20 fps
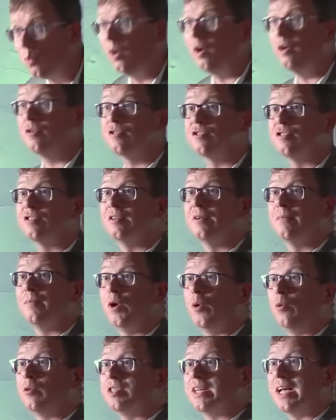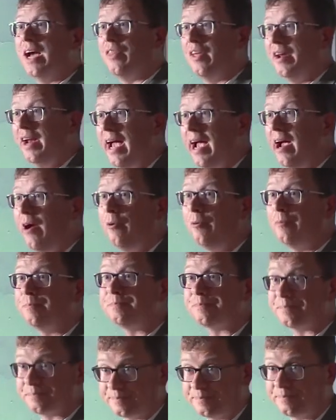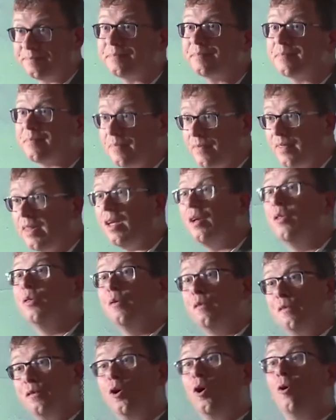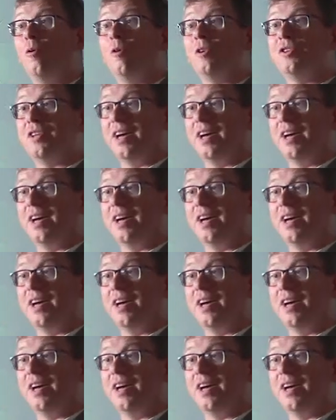was, all together now, the floral